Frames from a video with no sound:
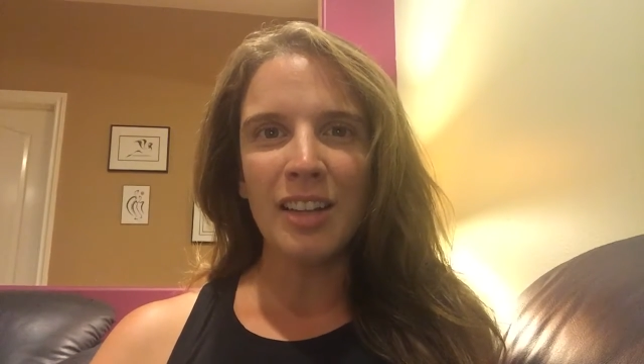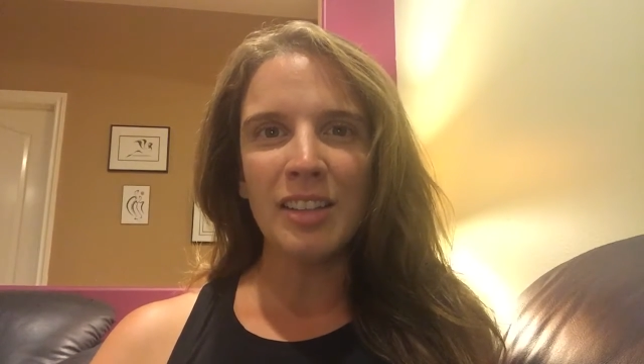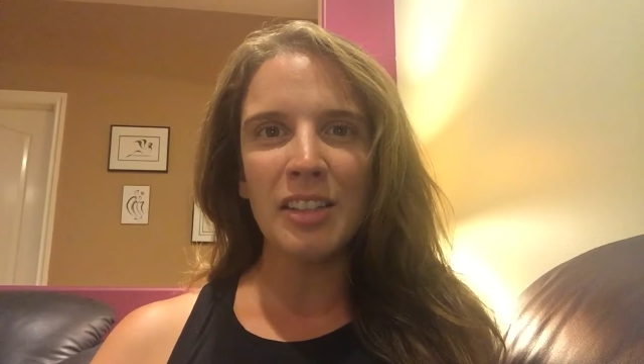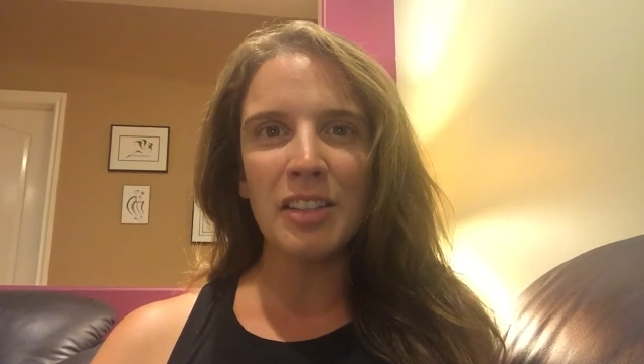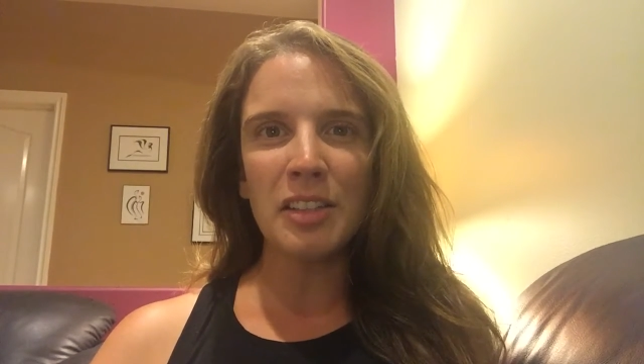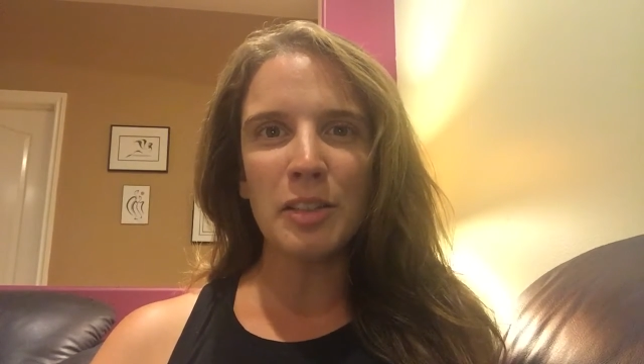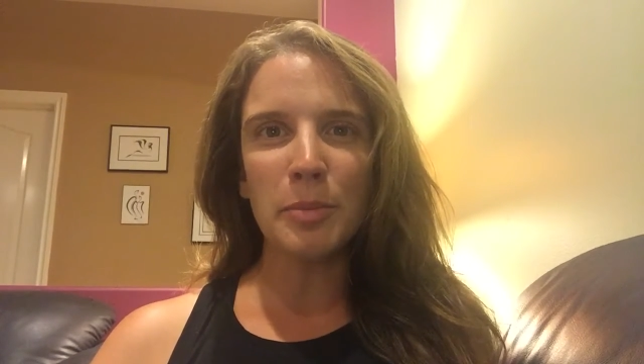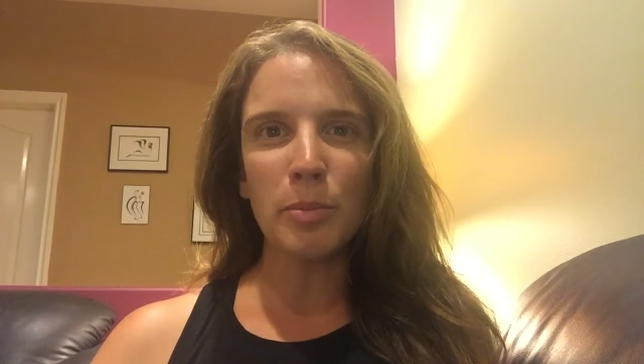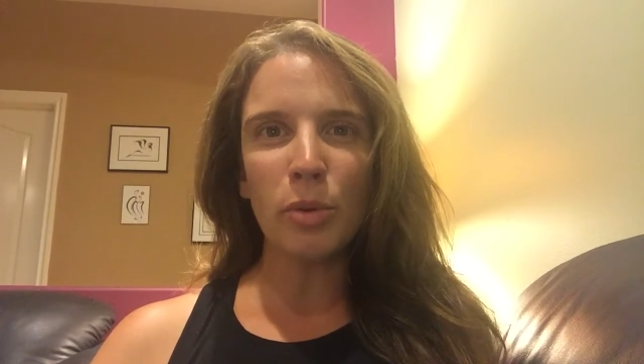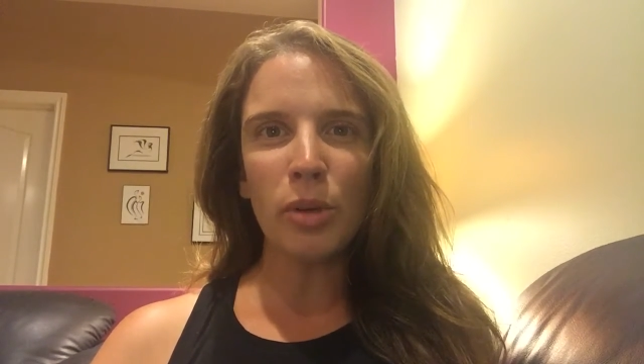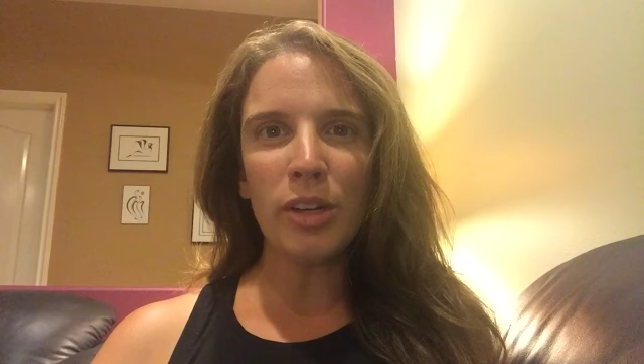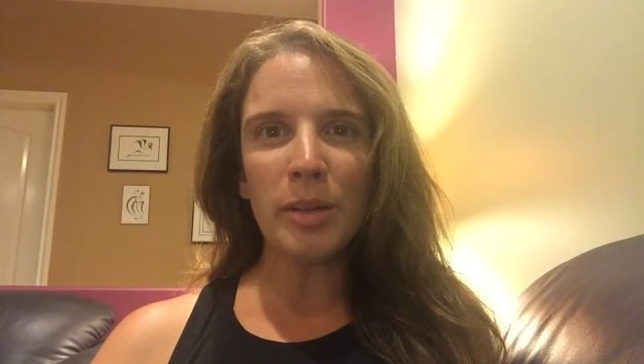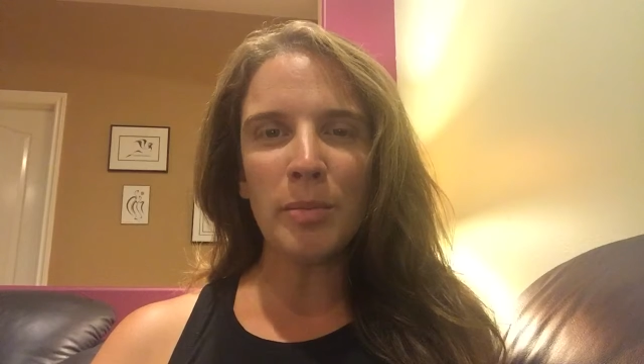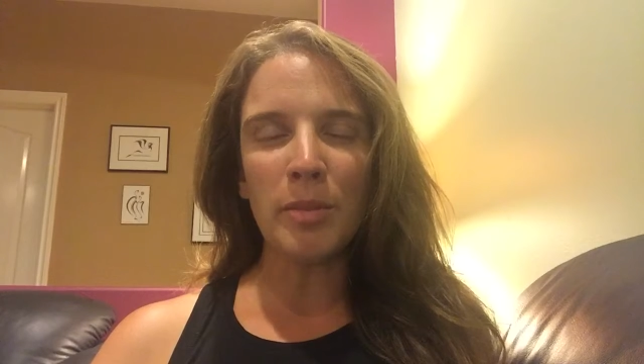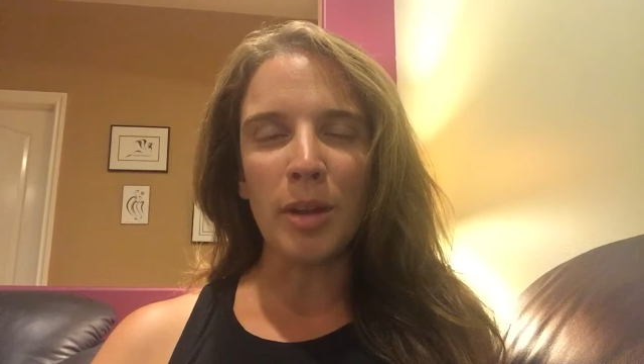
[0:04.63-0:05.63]
and this is
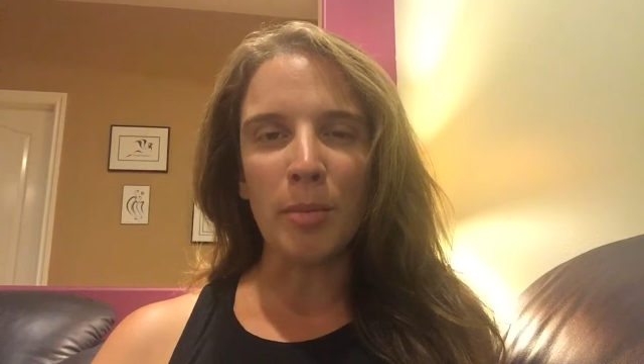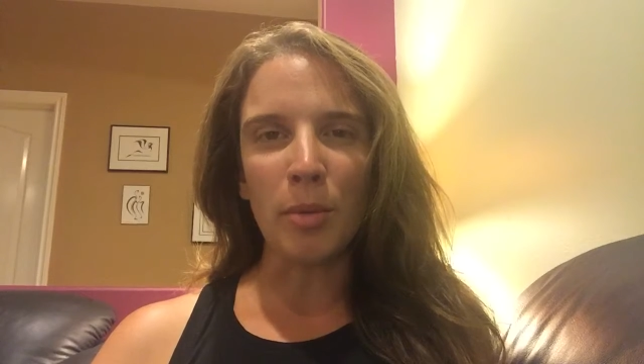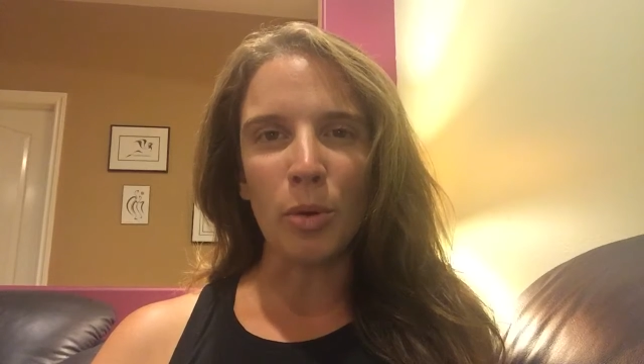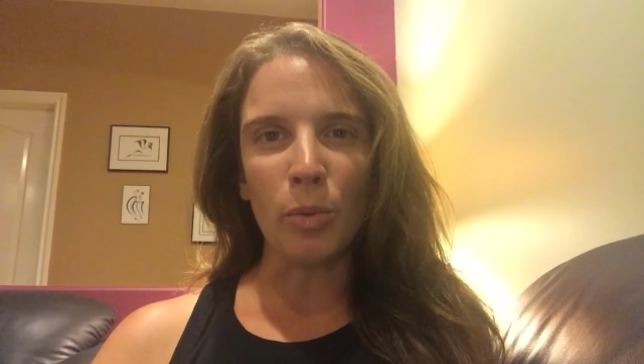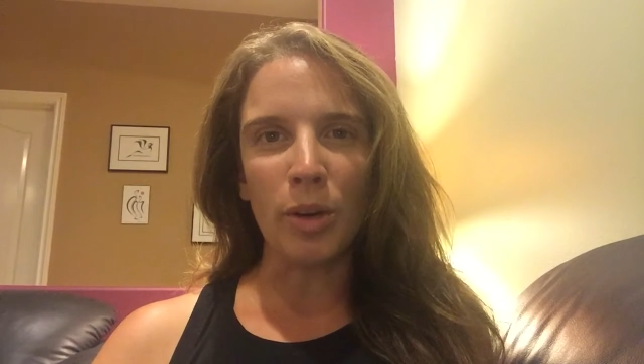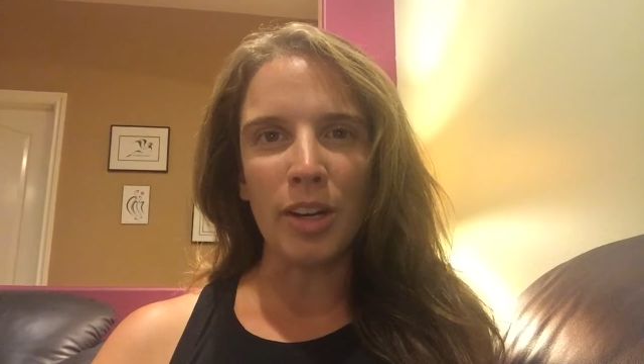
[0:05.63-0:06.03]
poem number